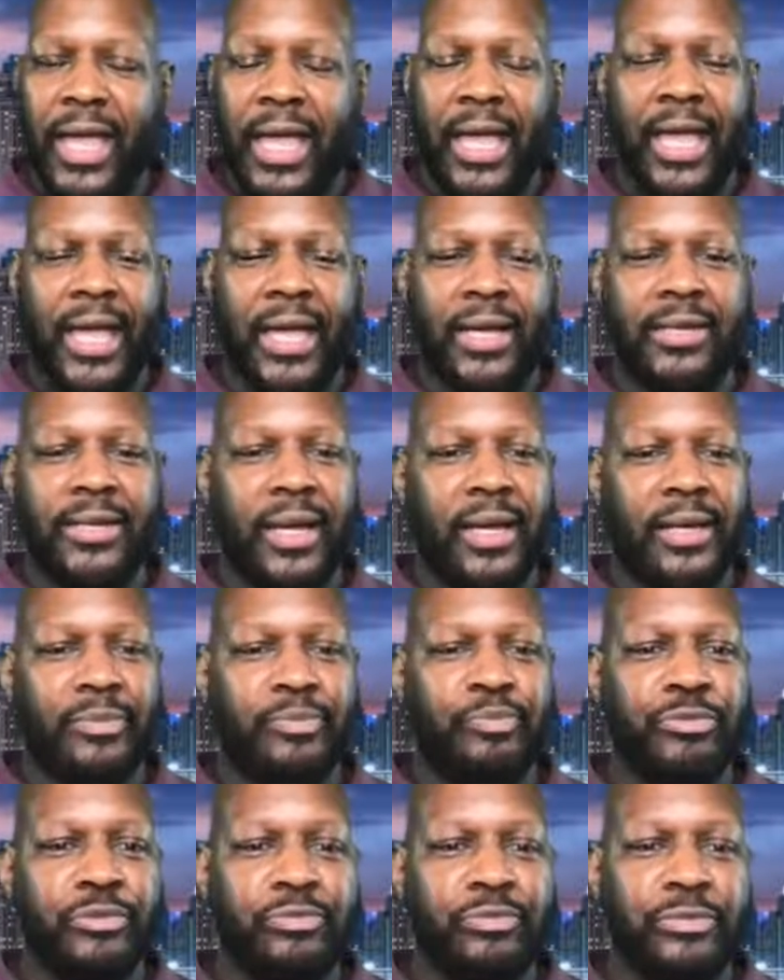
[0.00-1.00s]
And
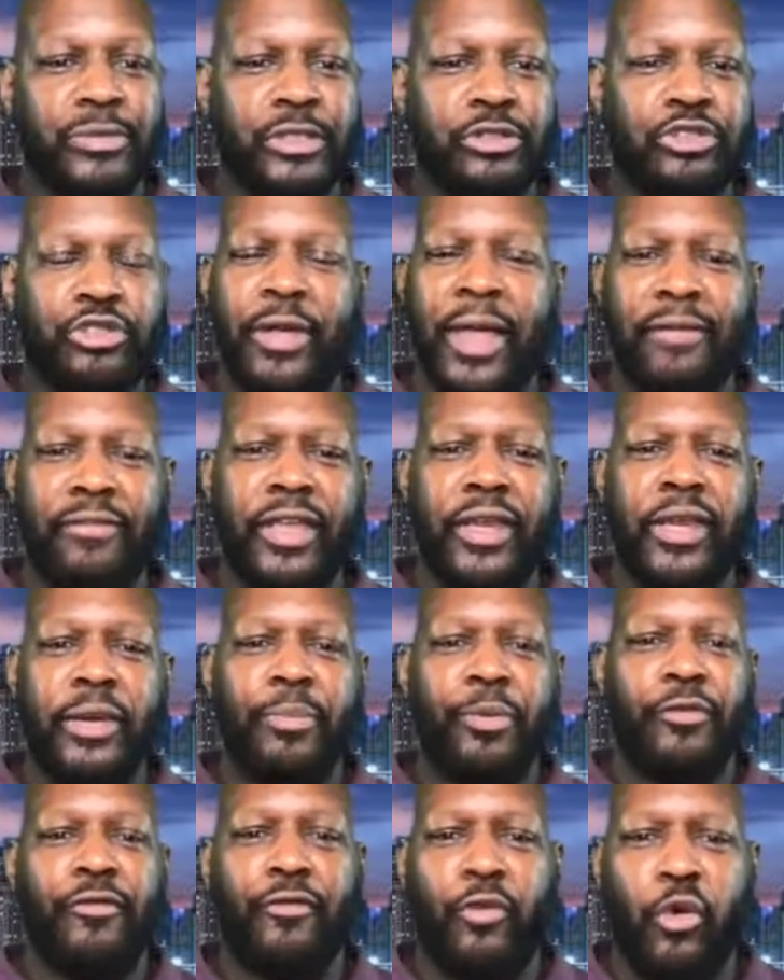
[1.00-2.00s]
do you have any
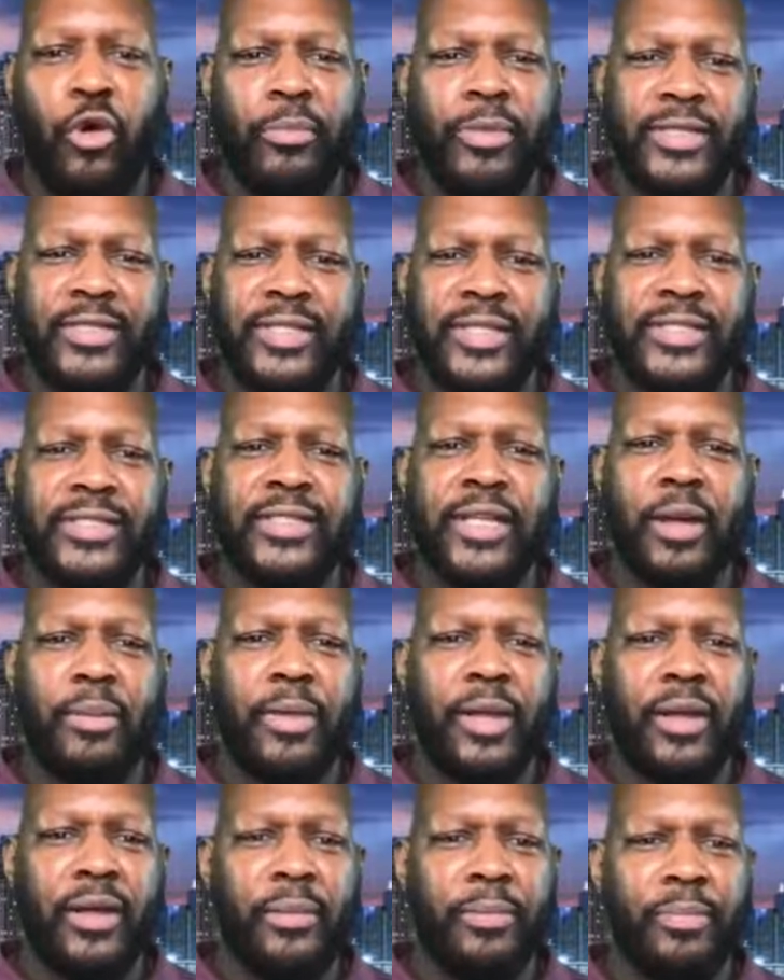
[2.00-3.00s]
performances
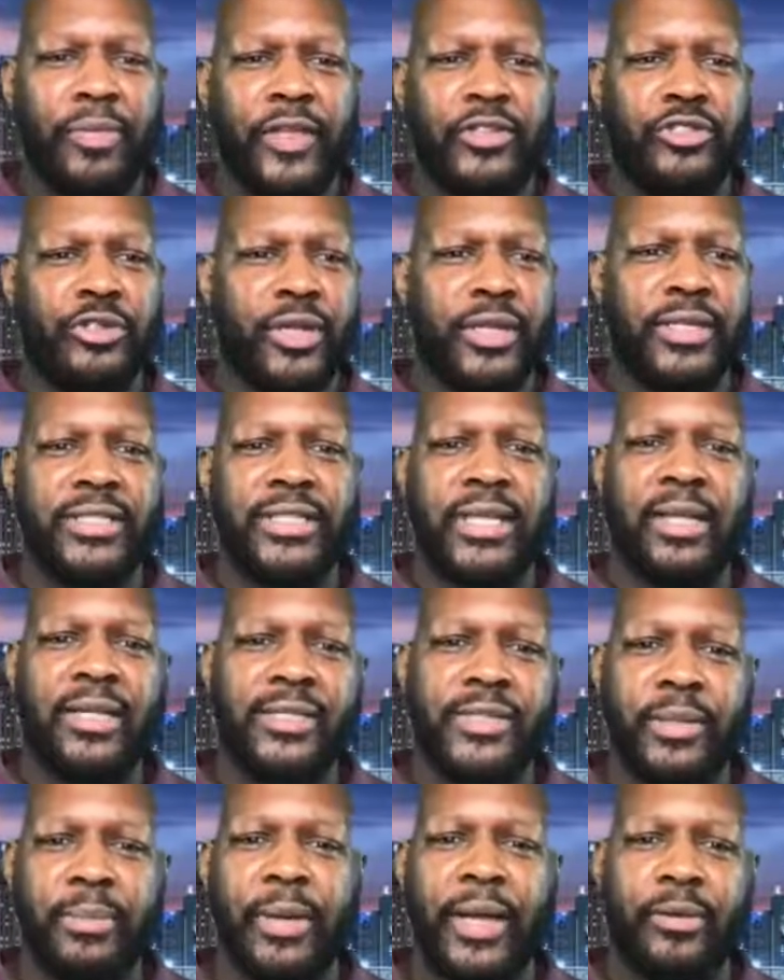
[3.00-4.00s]
coming up that you can tell
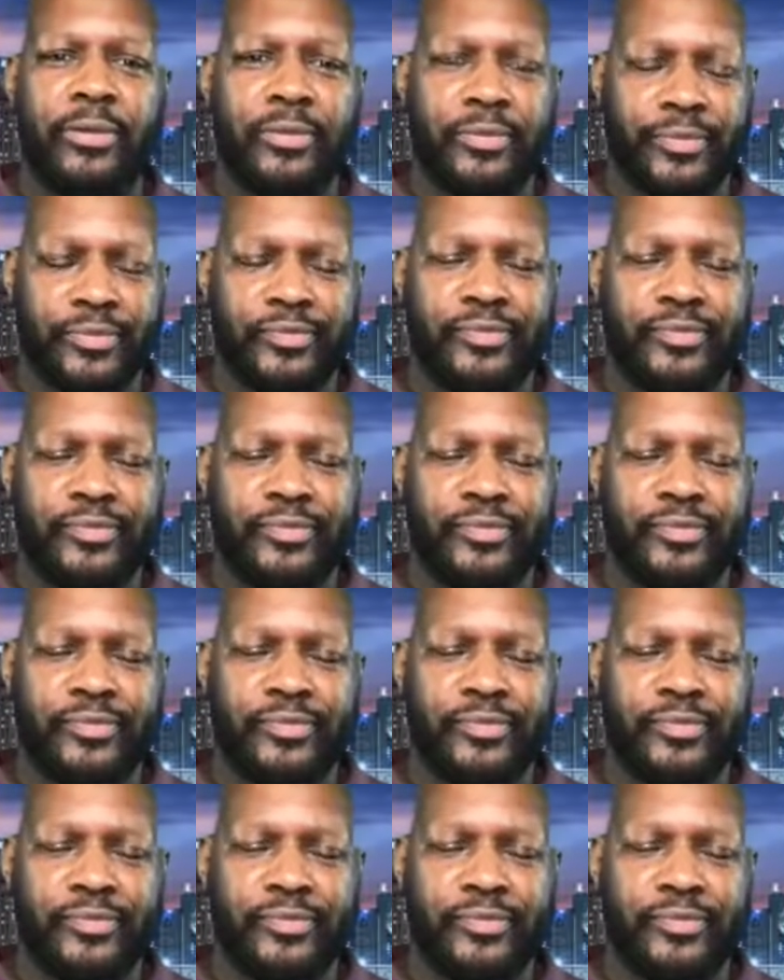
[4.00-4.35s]
us about?